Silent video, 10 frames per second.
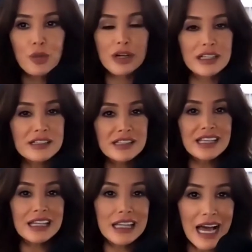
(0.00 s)
We're going to see
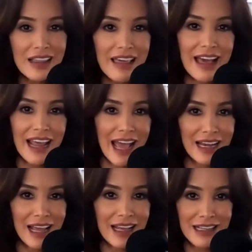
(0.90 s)
a lot of that
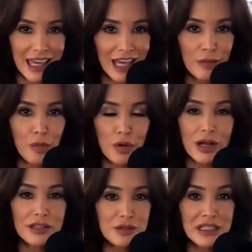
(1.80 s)
at camp. We're
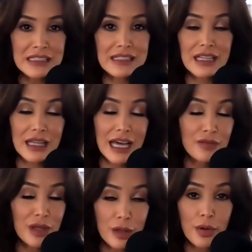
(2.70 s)
also going to see a lot of
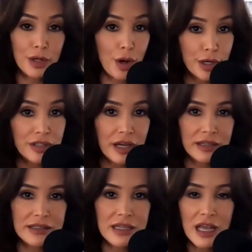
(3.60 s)
him on Hard
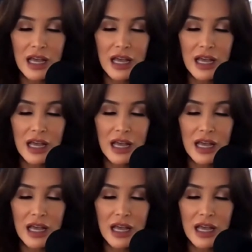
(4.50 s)
Knocks.